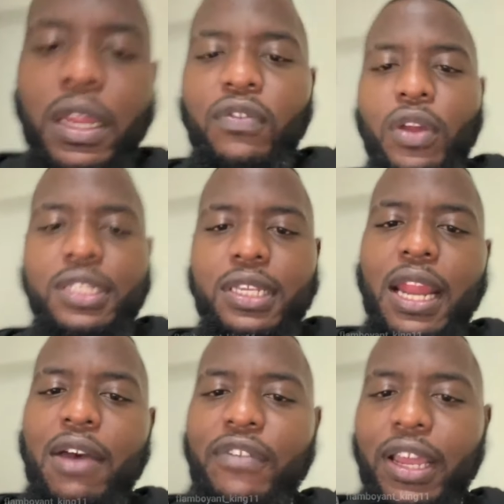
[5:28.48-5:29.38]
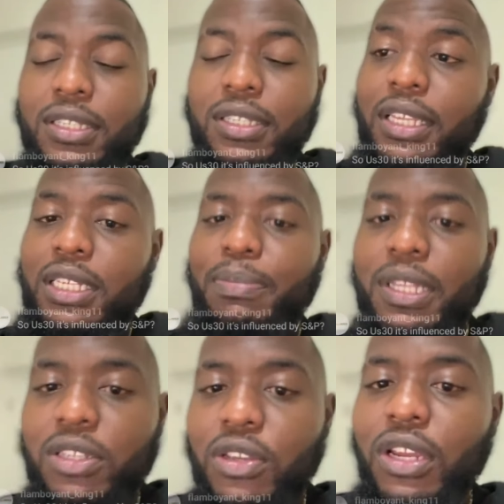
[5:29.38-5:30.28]
influence and affect this
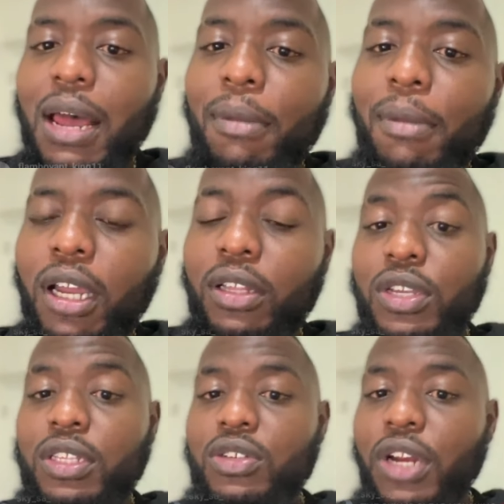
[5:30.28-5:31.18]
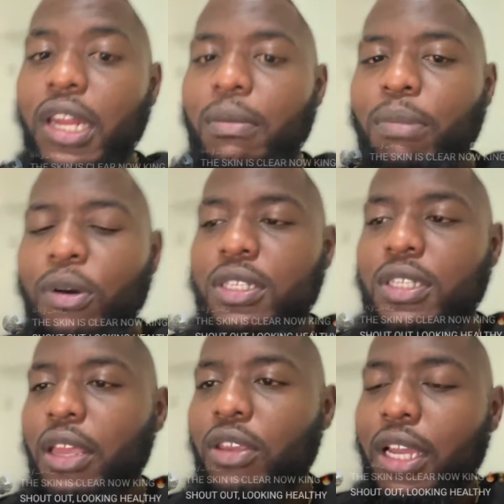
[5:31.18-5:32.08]
particular market. So it's really
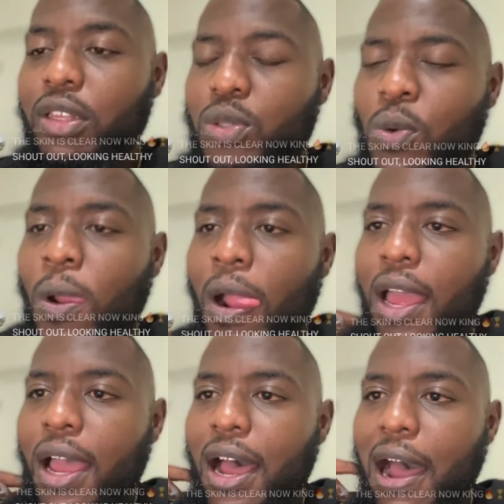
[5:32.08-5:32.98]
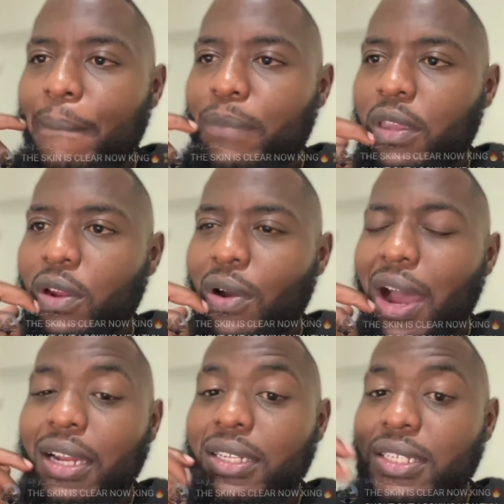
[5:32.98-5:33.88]
important that you get to
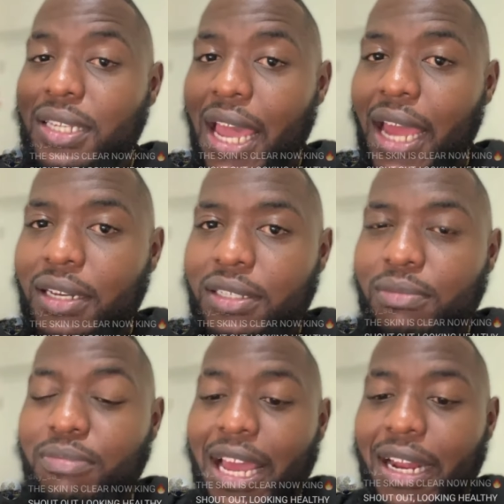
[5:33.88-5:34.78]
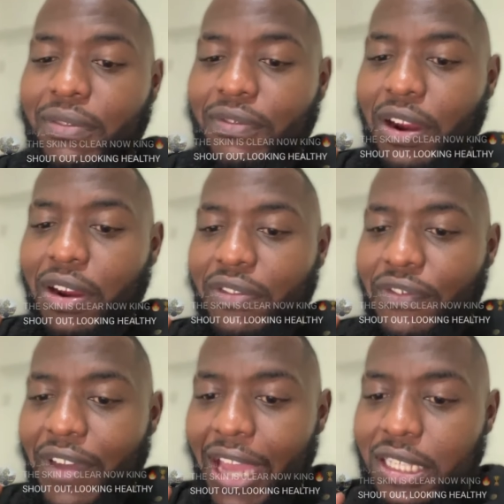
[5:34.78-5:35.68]
understand that very
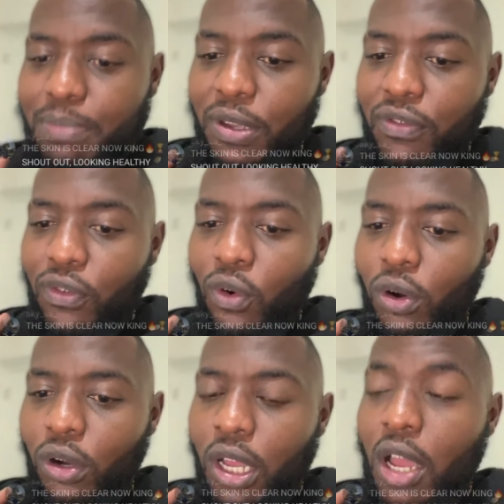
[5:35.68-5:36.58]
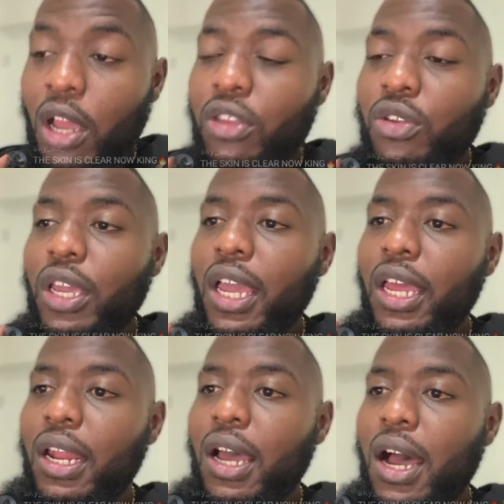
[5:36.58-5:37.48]
fact before you
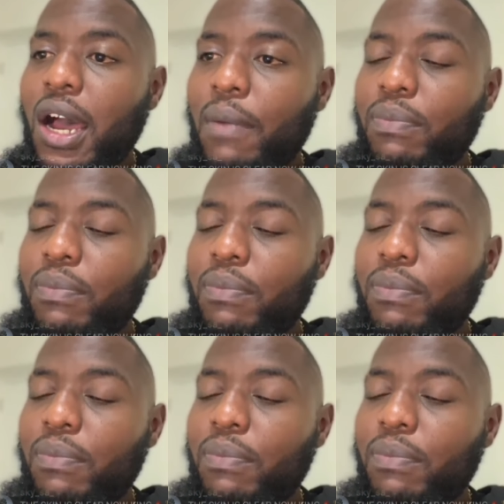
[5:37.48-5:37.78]
can